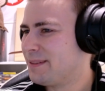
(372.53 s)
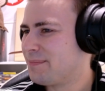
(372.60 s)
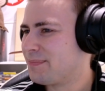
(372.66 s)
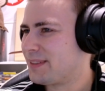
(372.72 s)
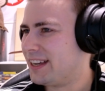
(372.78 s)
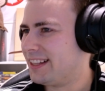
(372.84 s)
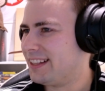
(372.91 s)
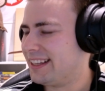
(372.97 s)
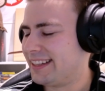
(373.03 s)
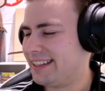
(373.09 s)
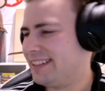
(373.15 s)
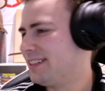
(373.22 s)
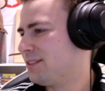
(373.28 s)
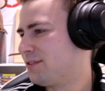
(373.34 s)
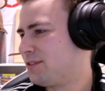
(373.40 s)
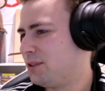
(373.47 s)
I like
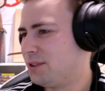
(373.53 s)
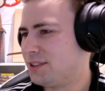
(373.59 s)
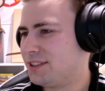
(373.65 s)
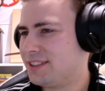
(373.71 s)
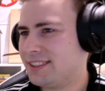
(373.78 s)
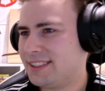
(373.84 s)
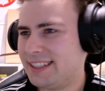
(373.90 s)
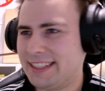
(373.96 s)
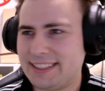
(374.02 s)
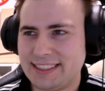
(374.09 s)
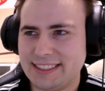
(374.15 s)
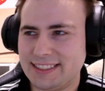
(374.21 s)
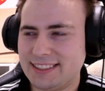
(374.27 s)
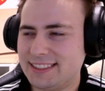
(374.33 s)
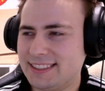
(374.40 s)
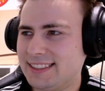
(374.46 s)
it. And of course, like,
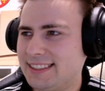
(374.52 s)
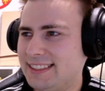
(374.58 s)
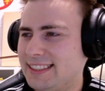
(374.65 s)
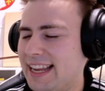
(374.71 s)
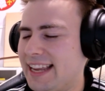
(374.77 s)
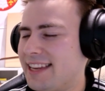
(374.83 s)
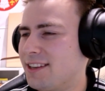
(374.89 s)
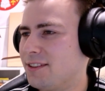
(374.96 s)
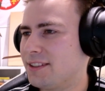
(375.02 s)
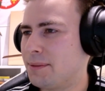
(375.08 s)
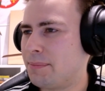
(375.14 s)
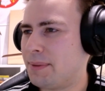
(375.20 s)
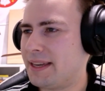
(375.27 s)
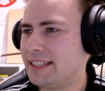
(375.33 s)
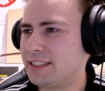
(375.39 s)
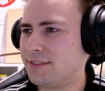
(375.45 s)
this is taken on the
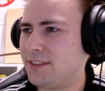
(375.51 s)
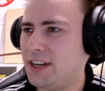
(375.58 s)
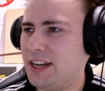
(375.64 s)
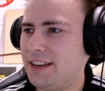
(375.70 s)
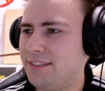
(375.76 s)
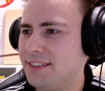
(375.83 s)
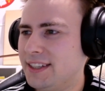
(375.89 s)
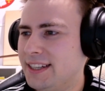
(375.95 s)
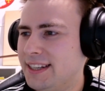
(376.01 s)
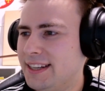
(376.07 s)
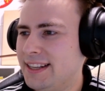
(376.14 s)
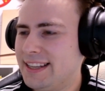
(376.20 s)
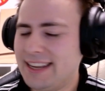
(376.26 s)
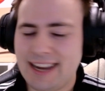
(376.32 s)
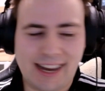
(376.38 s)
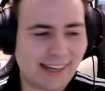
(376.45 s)
PS5.
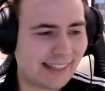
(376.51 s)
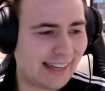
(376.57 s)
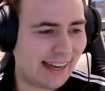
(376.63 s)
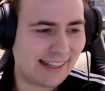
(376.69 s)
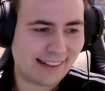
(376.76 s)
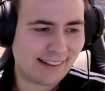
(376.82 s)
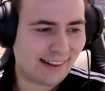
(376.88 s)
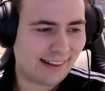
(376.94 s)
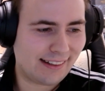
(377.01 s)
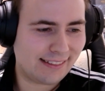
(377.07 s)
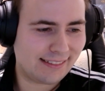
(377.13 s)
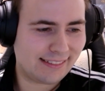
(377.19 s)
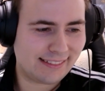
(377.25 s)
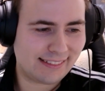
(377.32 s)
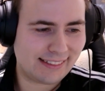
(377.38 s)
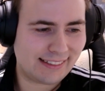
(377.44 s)
Again,
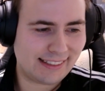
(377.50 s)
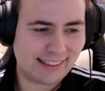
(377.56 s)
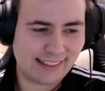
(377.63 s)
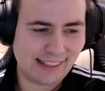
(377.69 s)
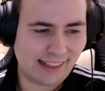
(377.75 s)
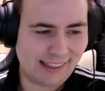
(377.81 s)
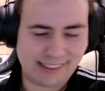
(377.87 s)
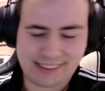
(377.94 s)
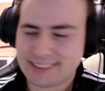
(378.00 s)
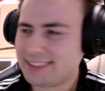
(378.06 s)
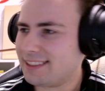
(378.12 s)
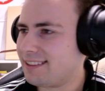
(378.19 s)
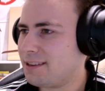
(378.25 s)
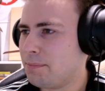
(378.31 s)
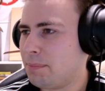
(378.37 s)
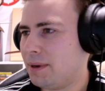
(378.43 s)
look,
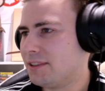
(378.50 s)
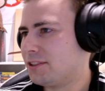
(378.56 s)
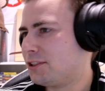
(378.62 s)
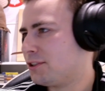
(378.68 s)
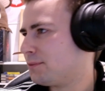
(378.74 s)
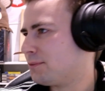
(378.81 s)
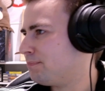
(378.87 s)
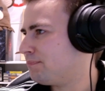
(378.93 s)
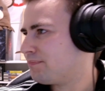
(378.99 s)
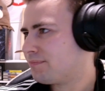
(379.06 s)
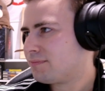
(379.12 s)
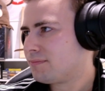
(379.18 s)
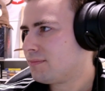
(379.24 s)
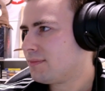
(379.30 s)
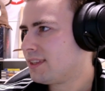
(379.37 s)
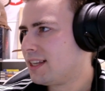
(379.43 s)
Sucker Punch,
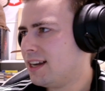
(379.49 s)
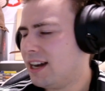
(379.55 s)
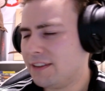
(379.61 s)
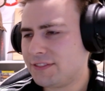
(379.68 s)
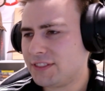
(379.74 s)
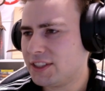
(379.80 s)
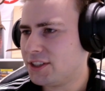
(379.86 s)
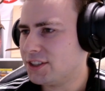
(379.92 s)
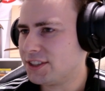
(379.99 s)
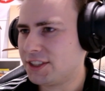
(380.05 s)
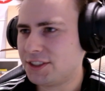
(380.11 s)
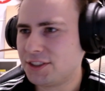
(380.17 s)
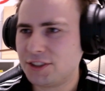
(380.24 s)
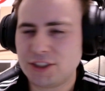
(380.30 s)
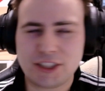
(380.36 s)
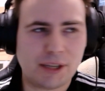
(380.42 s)
after Ghost
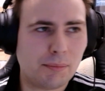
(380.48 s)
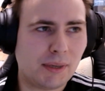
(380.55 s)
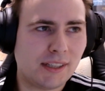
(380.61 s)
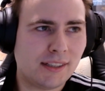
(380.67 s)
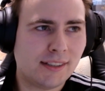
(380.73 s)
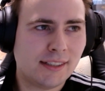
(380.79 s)
of Tsushima,